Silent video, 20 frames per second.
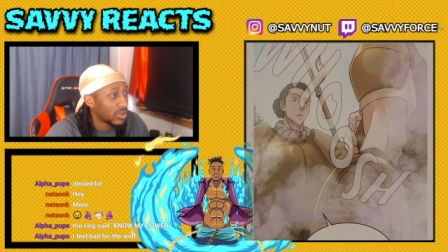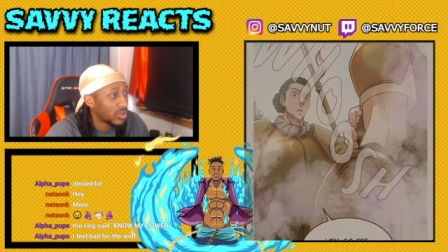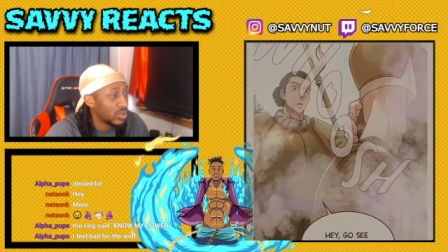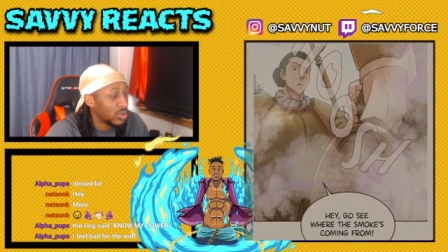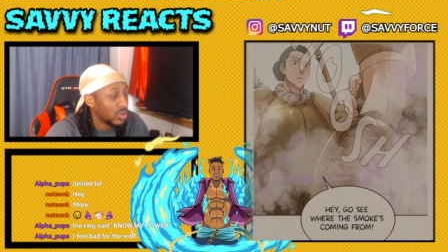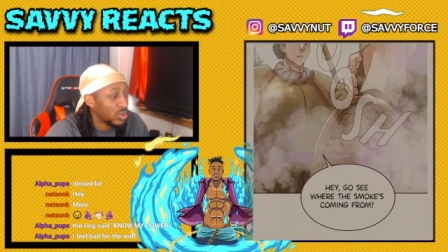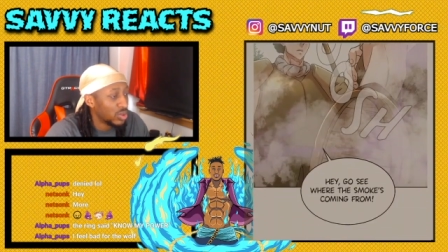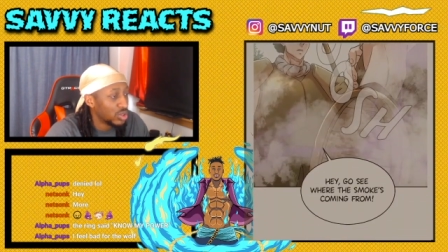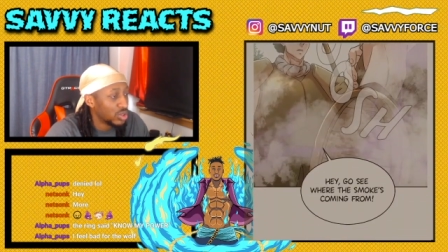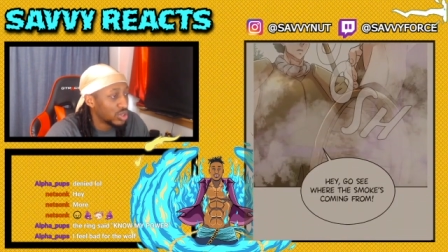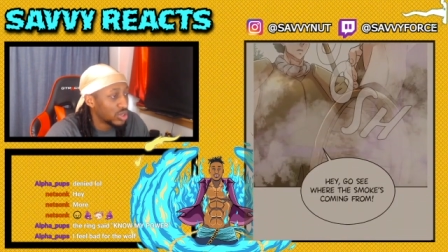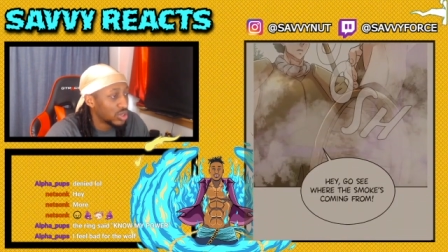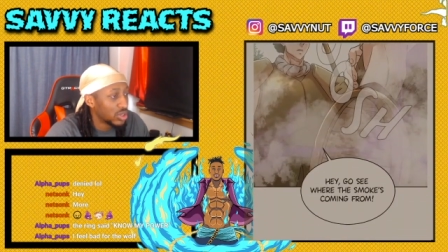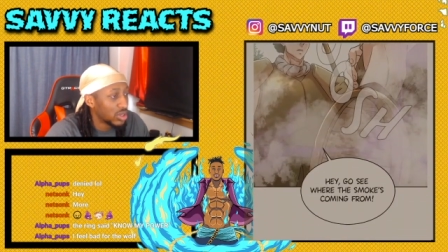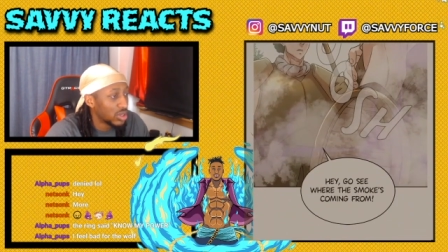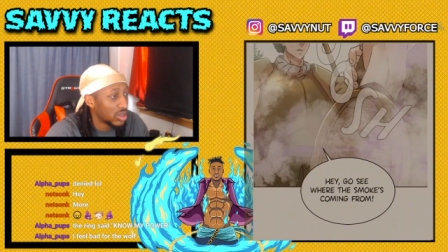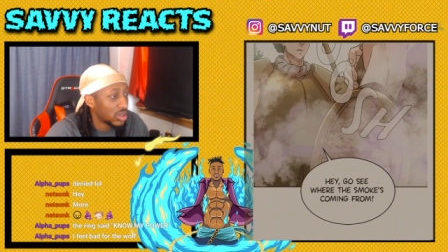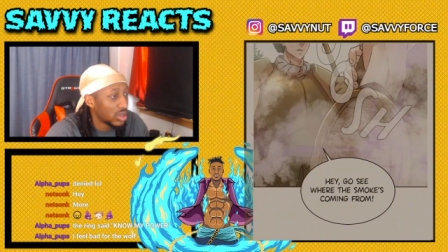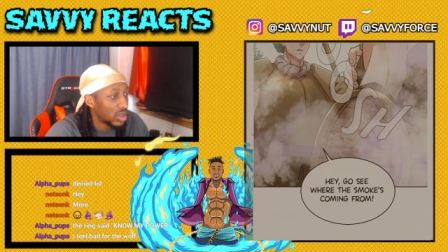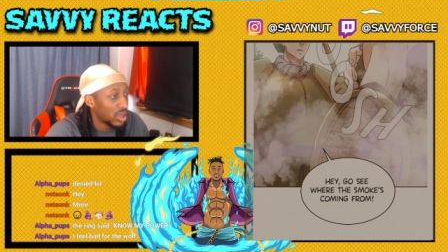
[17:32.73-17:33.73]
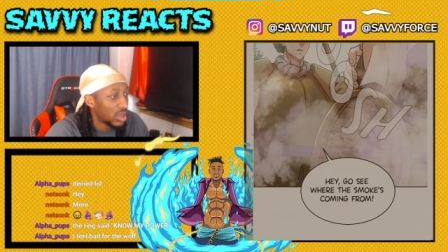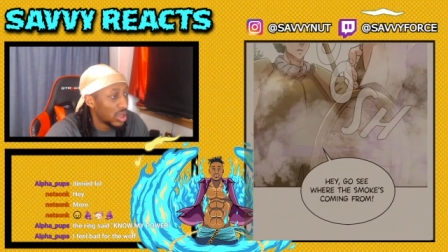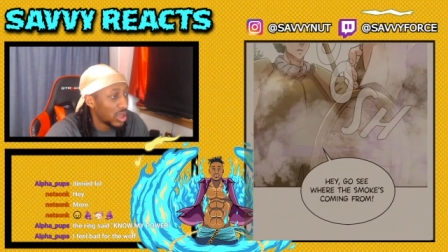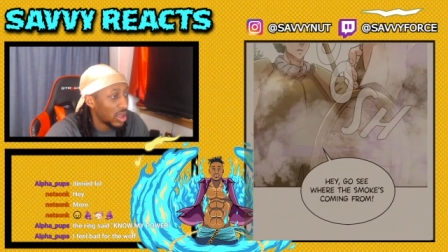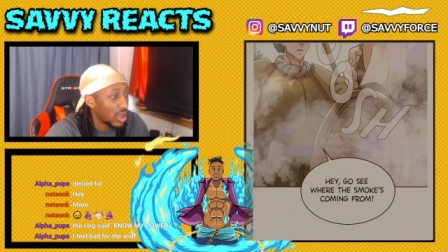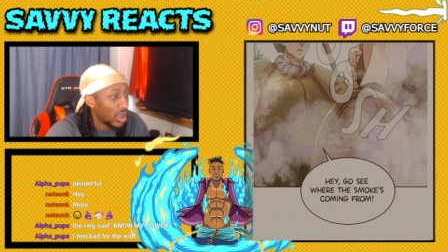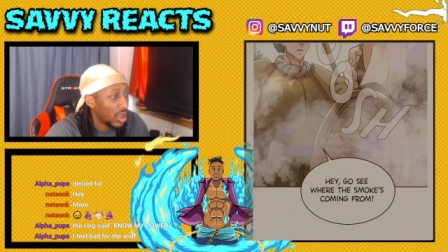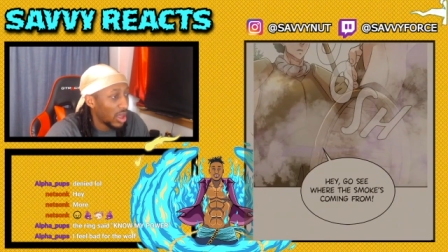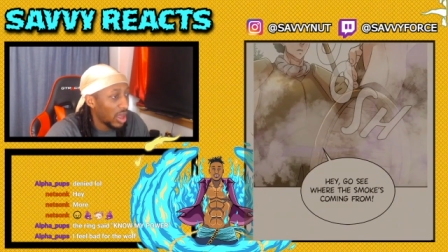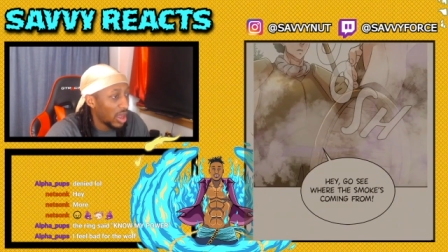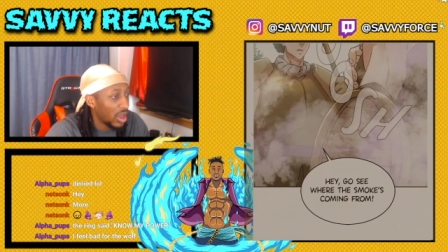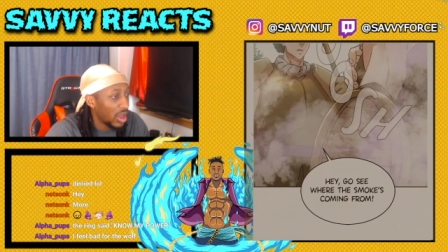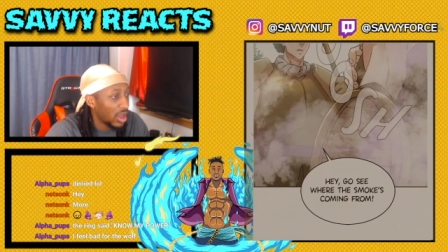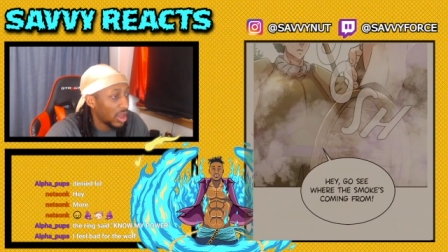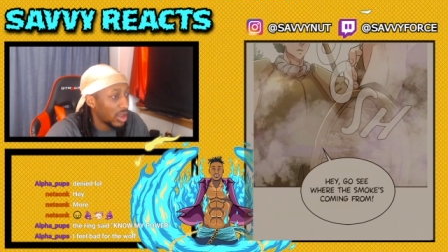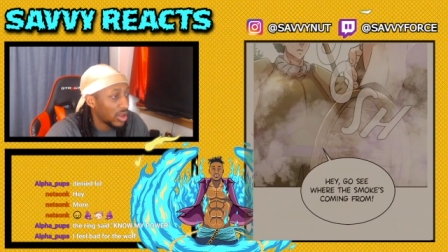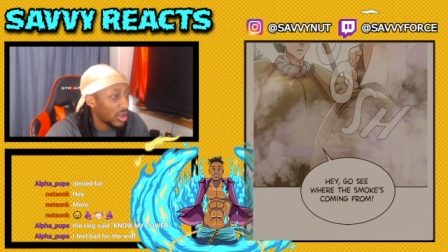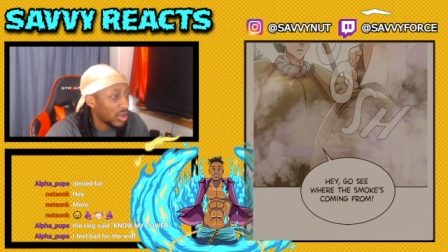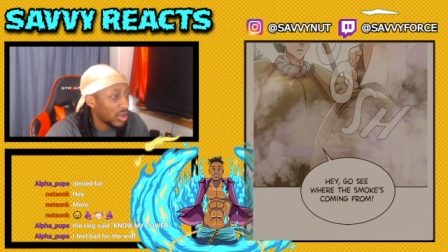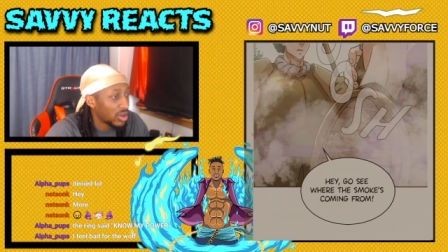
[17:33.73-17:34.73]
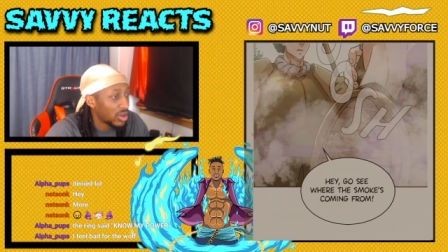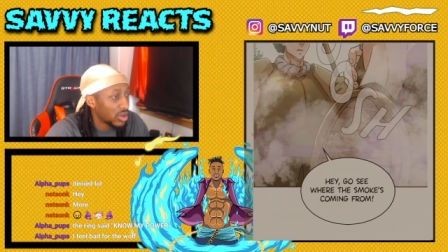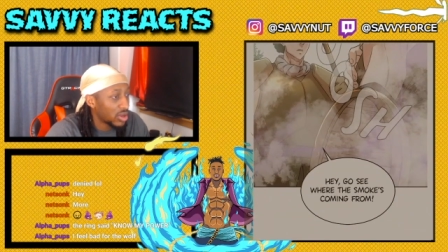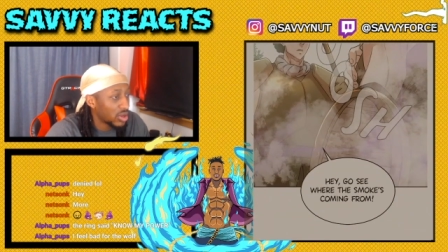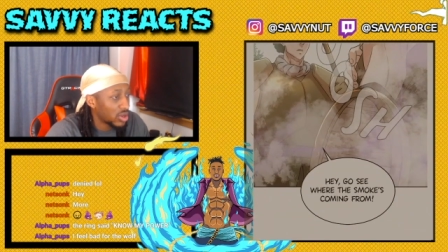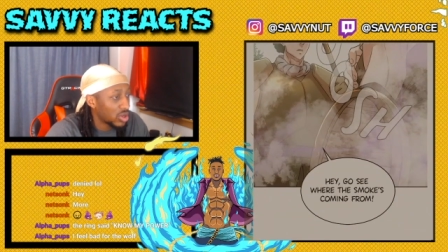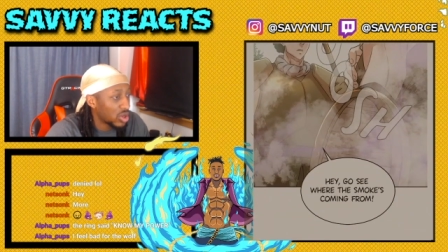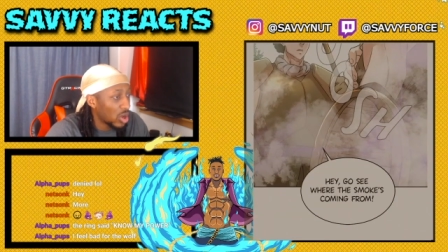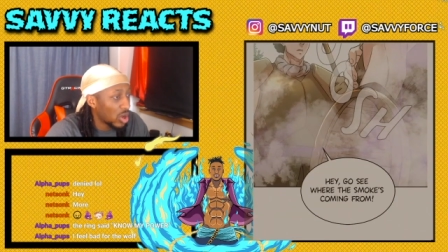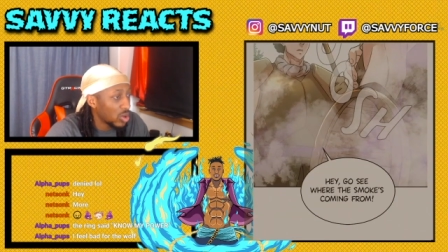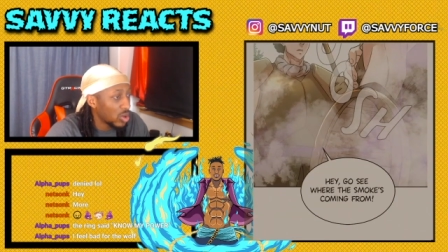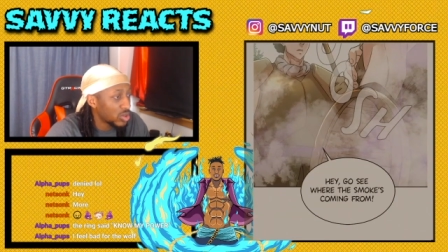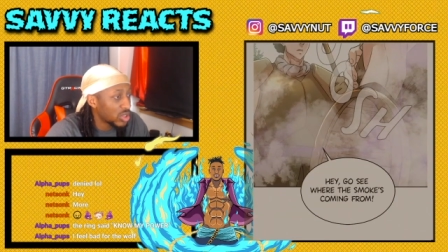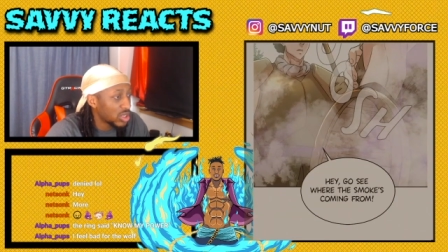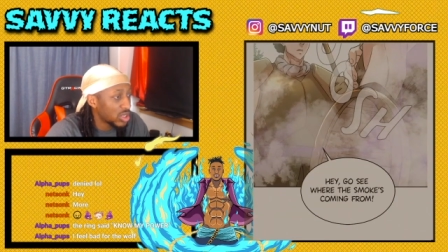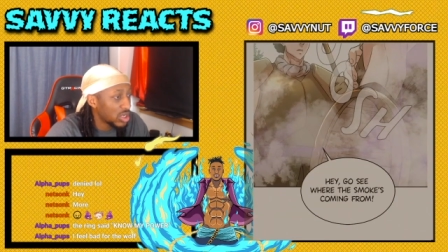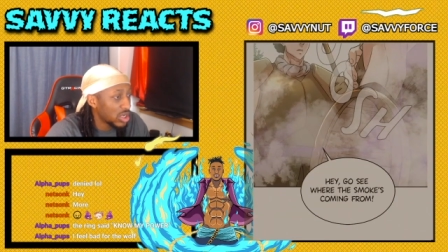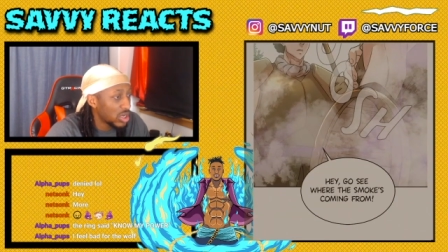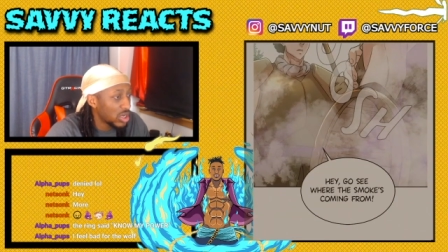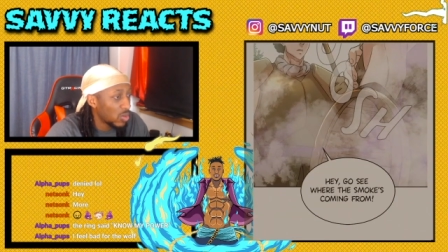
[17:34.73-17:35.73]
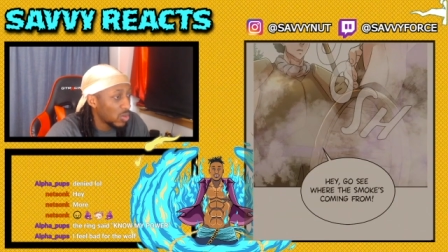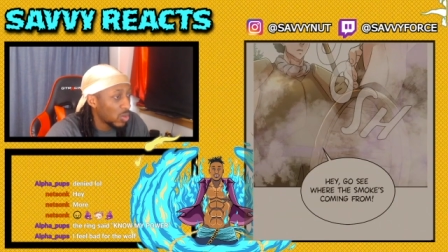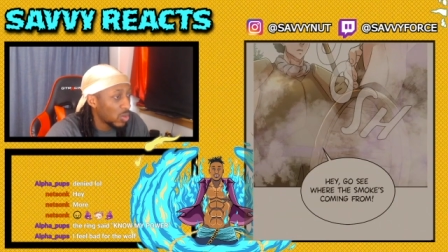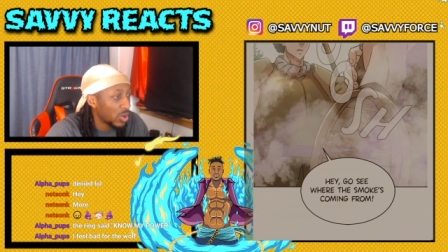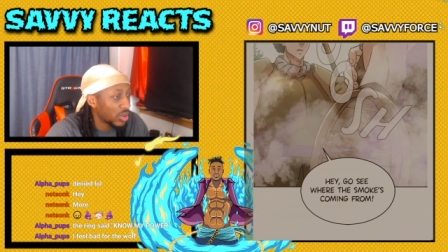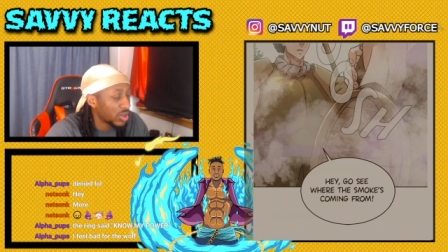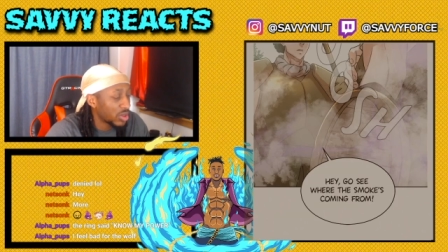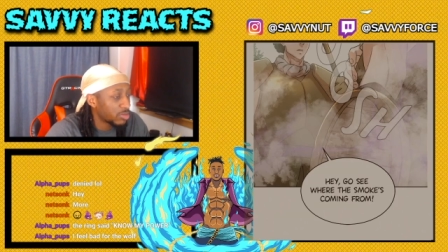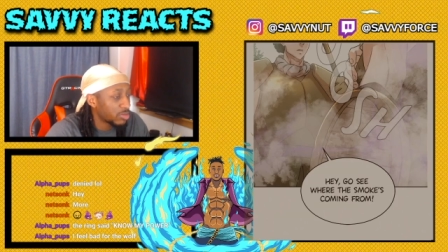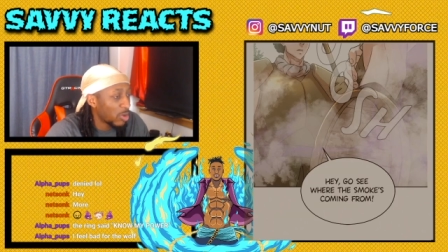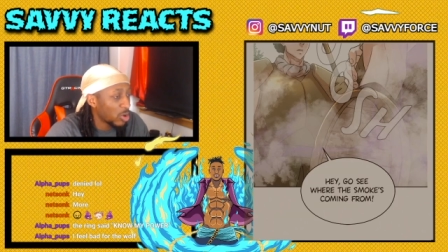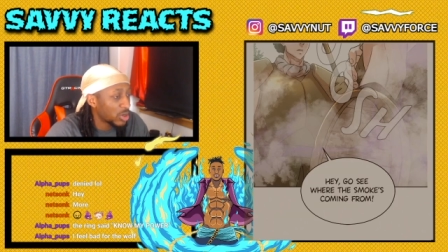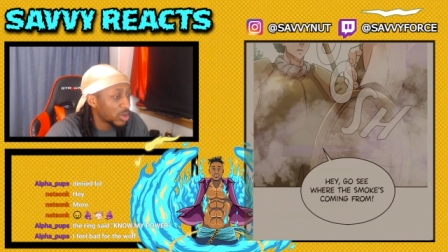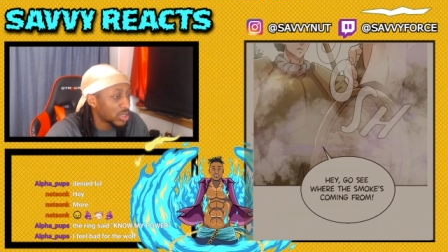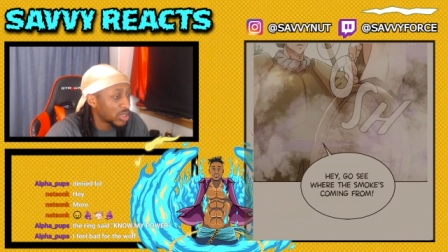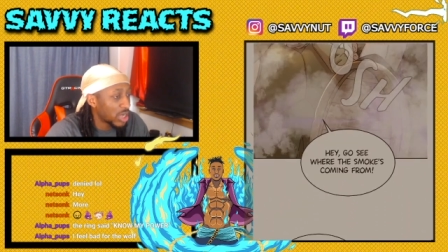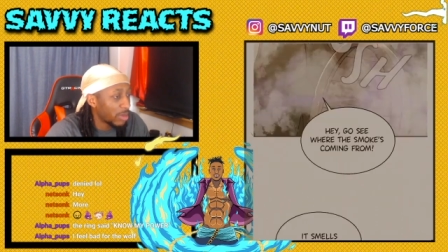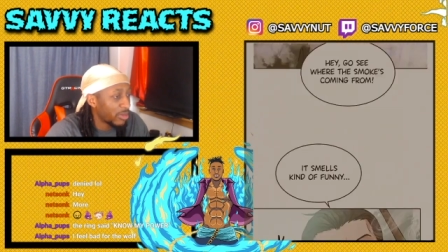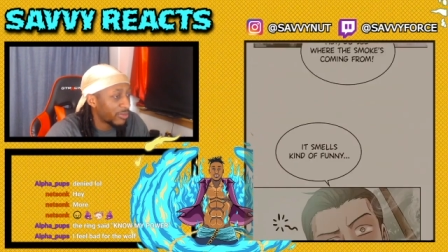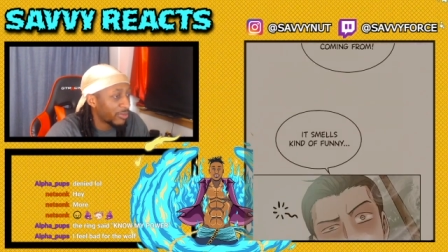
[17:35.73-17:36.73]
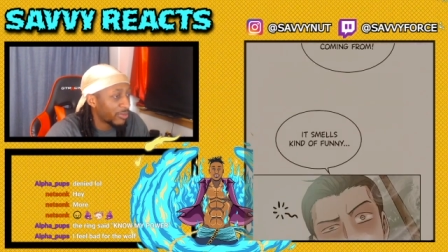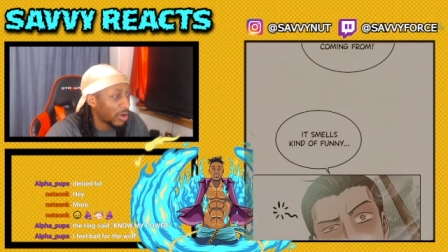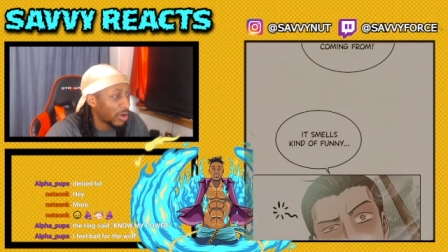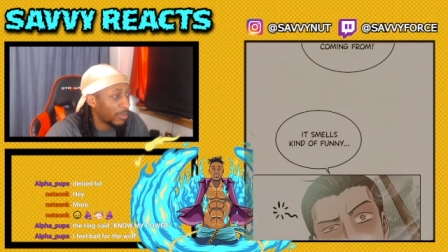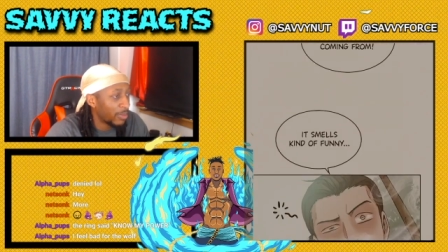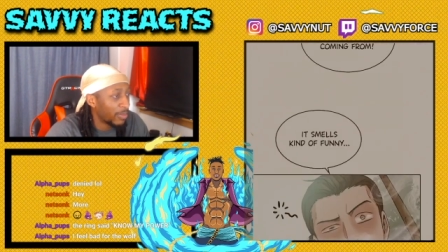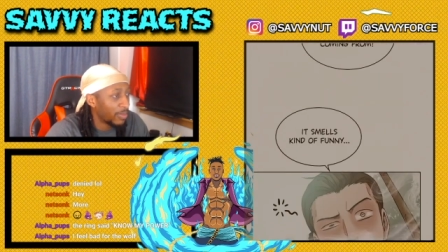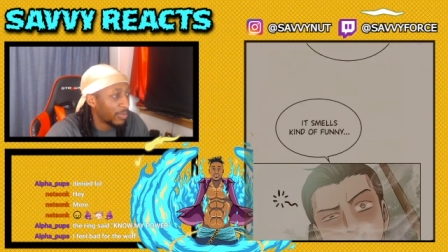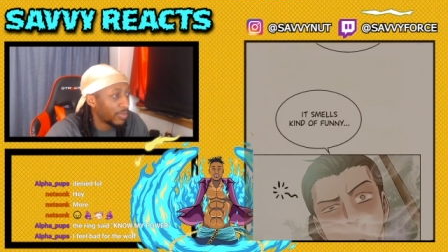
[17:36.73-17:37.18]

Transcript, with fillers: Whoosh. Hey, go see where the smoke is coming from.